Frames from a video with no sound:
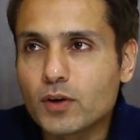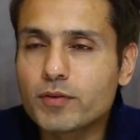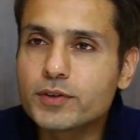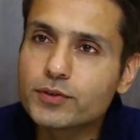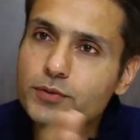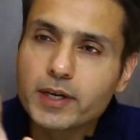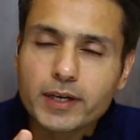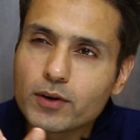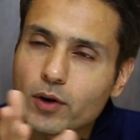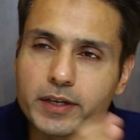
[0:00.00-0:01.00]
Oh, we used to do that
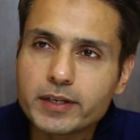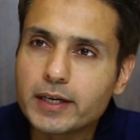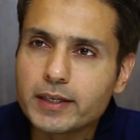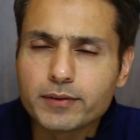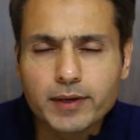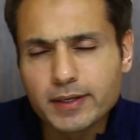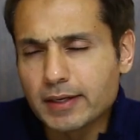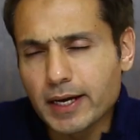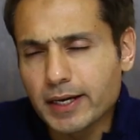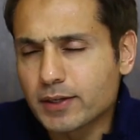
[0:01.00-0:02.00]
a lot in Delhi, though I
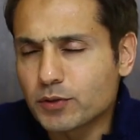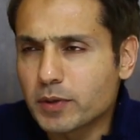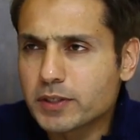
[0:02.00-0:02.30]
didn't like it too